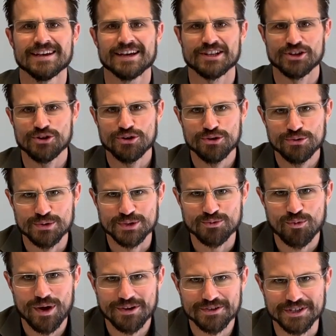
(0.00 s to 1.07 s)
Hello and
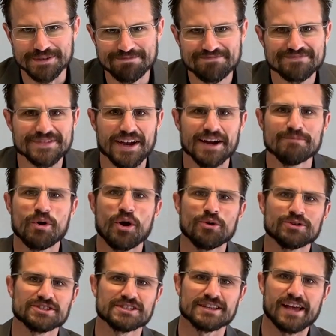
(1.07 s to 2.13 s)
welcome. I'm
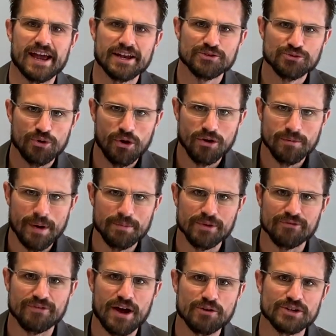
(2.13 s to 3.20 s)
Otis Landerholm. I'm the
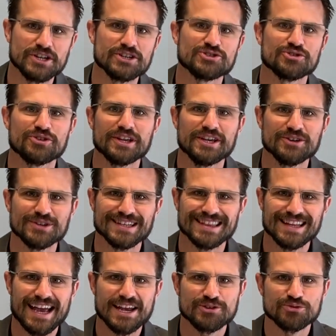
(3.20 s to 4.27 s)
founding attorney here at
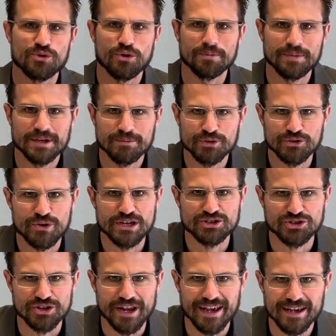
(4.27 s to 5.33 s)
Landerholm
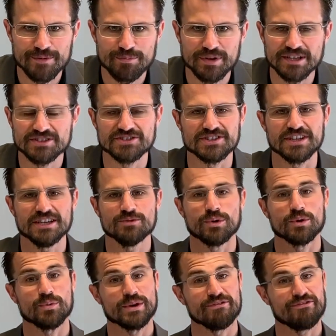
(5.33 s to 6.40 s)
Immigration APC,
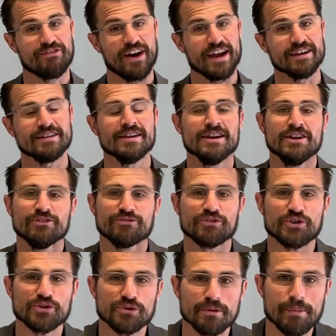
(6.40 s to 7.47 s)
where we fight for
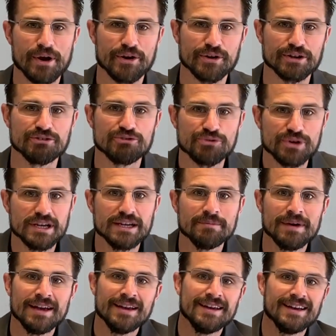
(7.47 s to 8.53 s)
your American
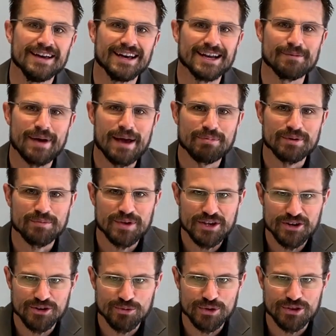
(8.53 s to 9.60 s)
dream. And I'm happy to be
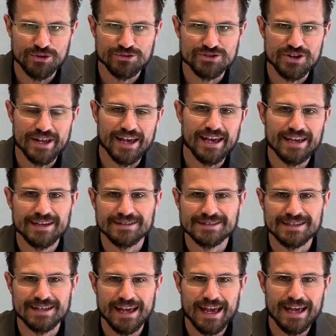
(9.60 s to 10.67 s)
here with you today.
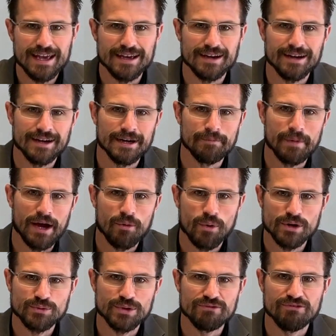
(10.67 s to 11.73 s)
Today, um, I
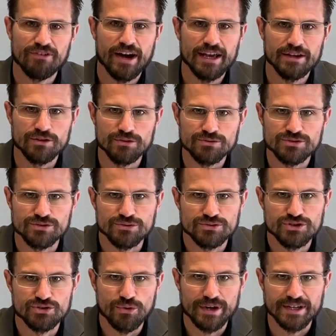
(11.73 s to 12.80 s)
want to invite you to
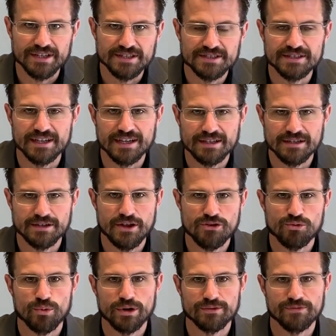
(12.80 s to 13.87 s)
join us at
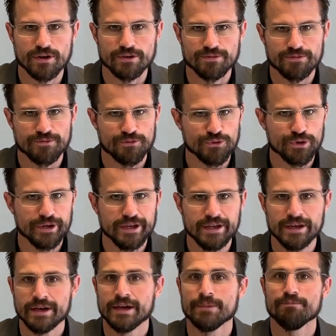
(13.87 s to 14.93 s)
another one of our
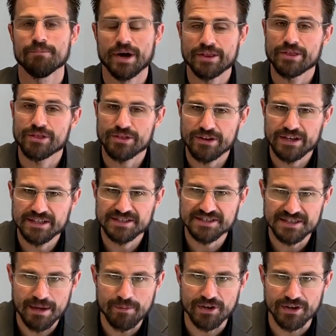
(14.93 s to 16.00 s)
free monthly
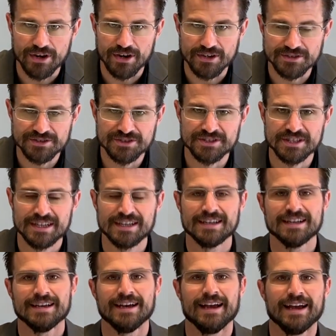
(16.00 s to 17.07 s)
seminars.
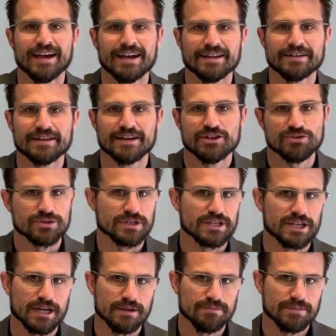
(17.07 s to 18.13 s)
And uh, you can
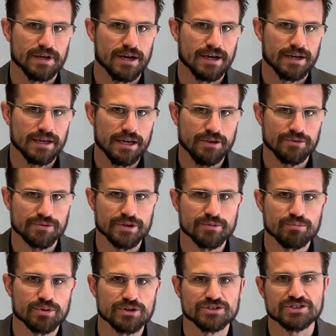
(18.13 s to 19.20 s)
come uh, either
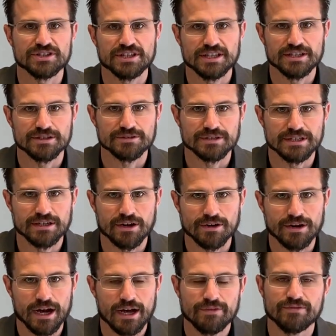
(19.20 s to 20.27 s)
in person here in
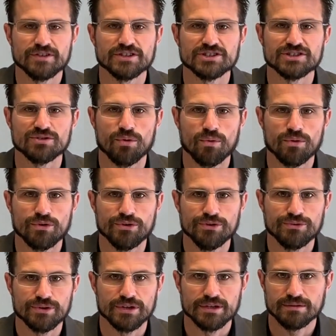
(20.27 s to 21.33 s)
our office or you
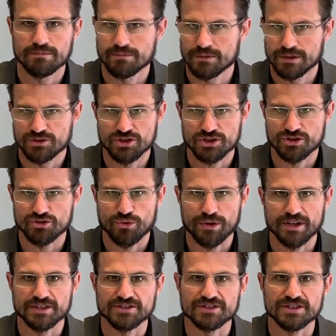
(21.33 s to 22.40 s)
can just join
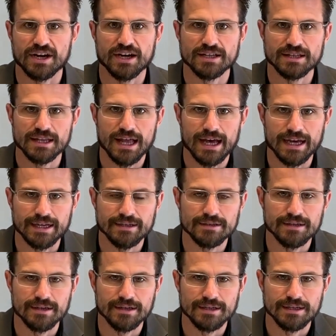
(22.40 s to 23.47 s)
us
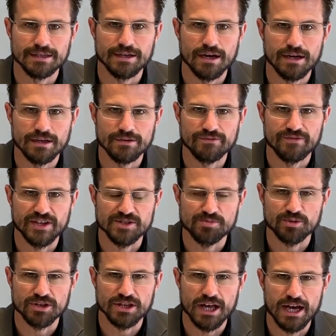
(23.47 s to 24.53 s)
online uh, on
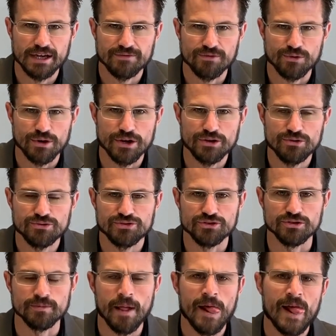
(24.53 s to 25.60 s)
Facebook Live or on
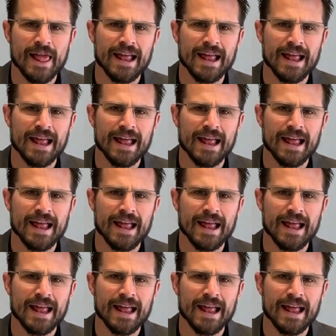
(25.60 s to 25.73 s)
YouTube.